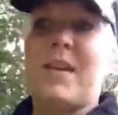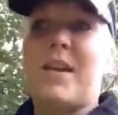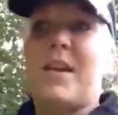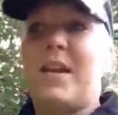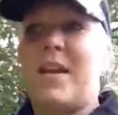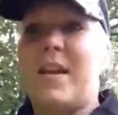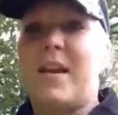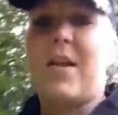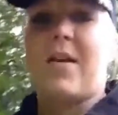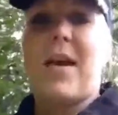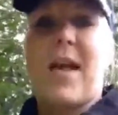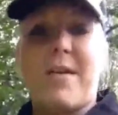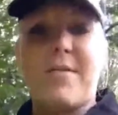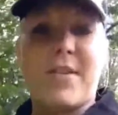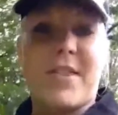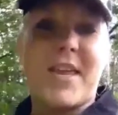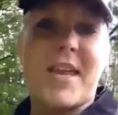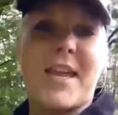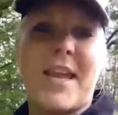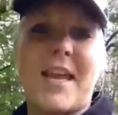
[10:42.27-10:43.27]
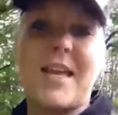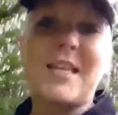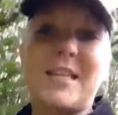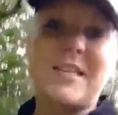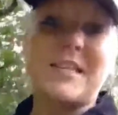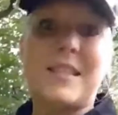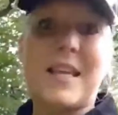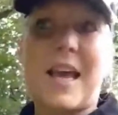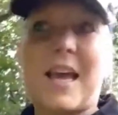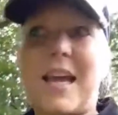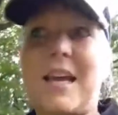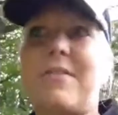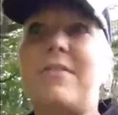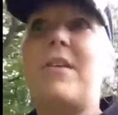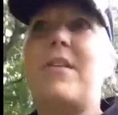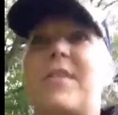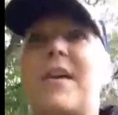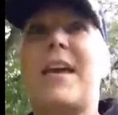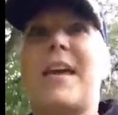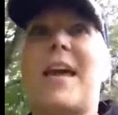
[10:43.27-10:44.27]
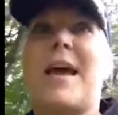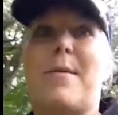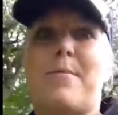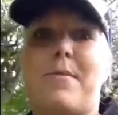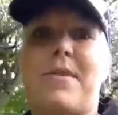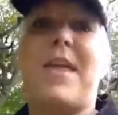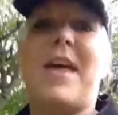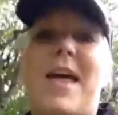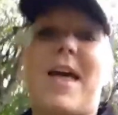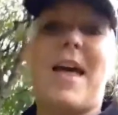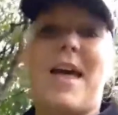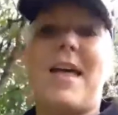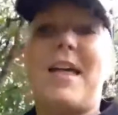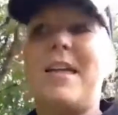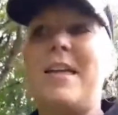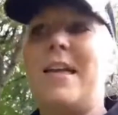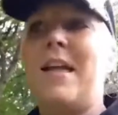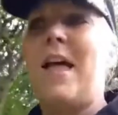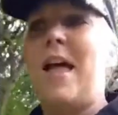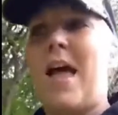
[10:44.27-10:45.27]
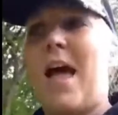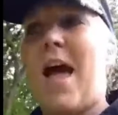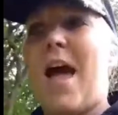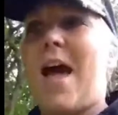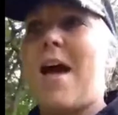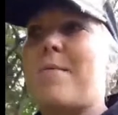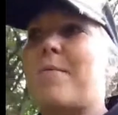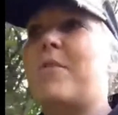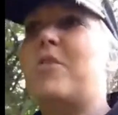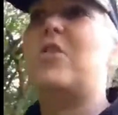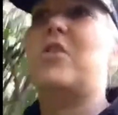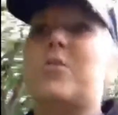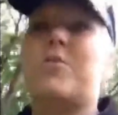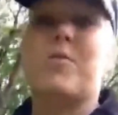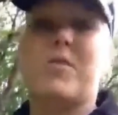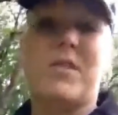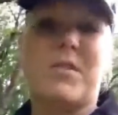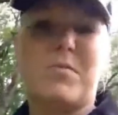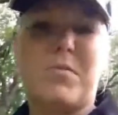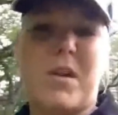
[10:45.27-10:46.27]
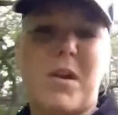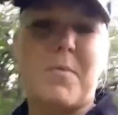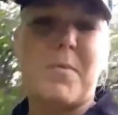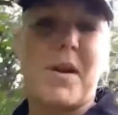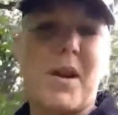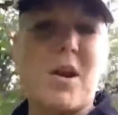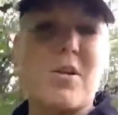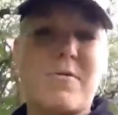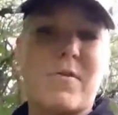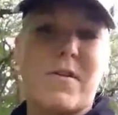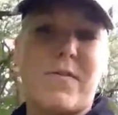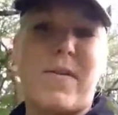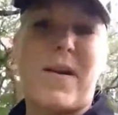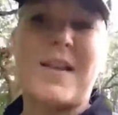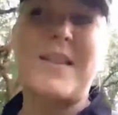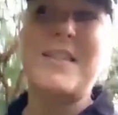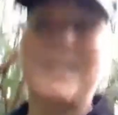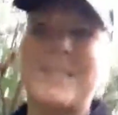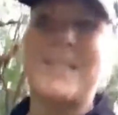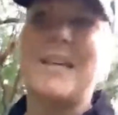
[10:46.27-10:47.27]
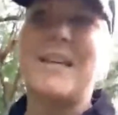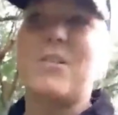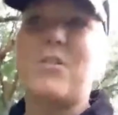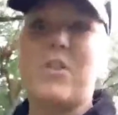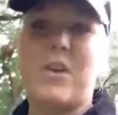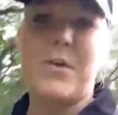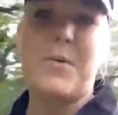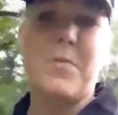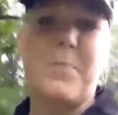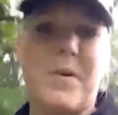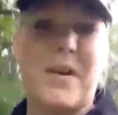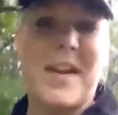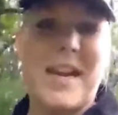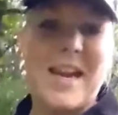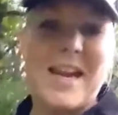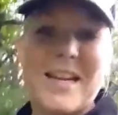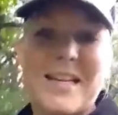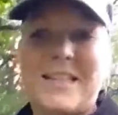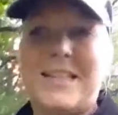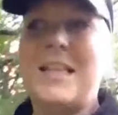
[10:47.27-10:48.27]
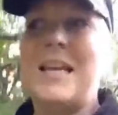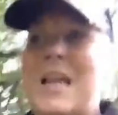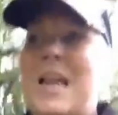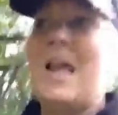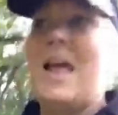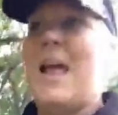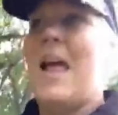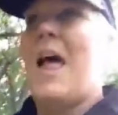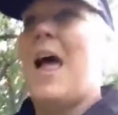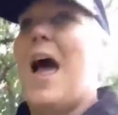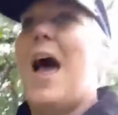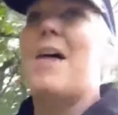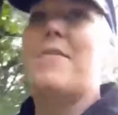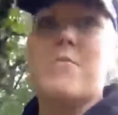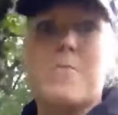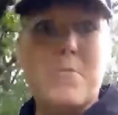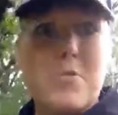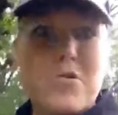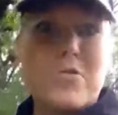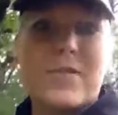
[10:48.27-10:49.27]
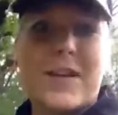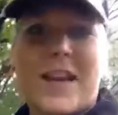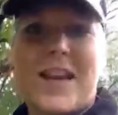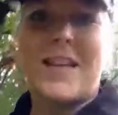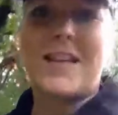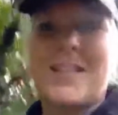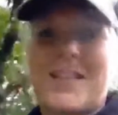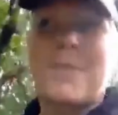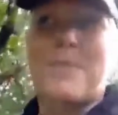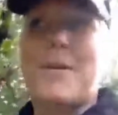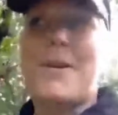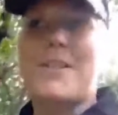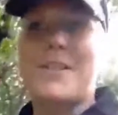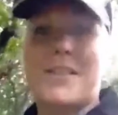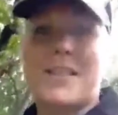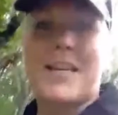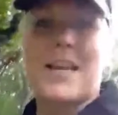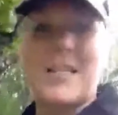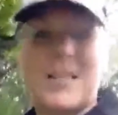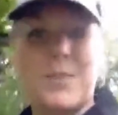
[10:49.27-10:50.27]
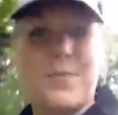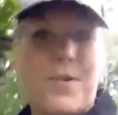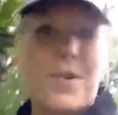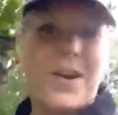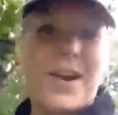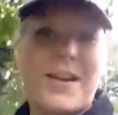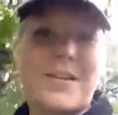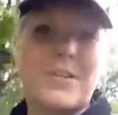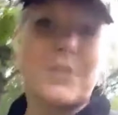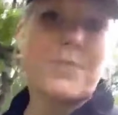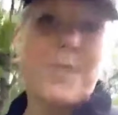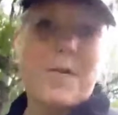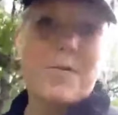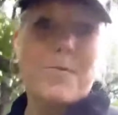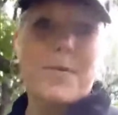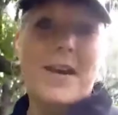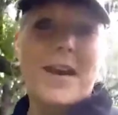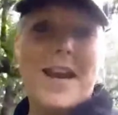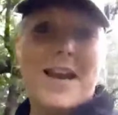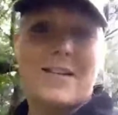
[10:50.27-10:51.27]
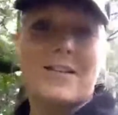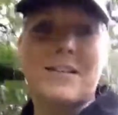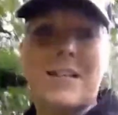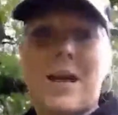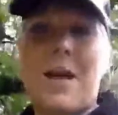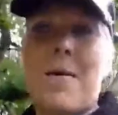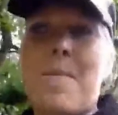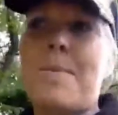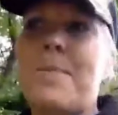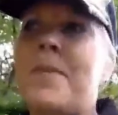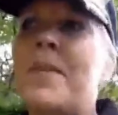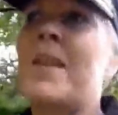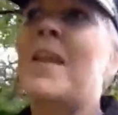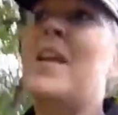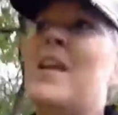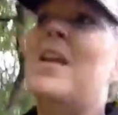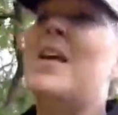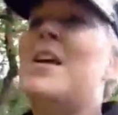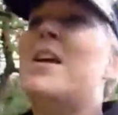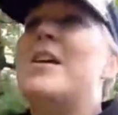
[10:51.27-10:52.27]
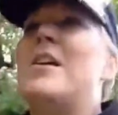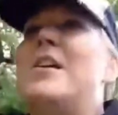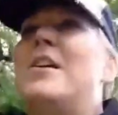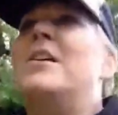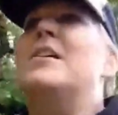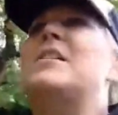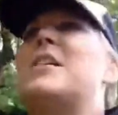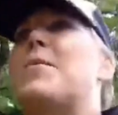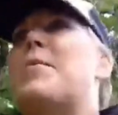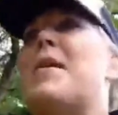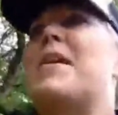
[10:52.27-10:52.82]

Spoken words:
you know, everything is safe, that they're kept there, because you don't want someone coming over, finding it, not knowing what it is, and removing it, because it takes the fun out of everybody else. So when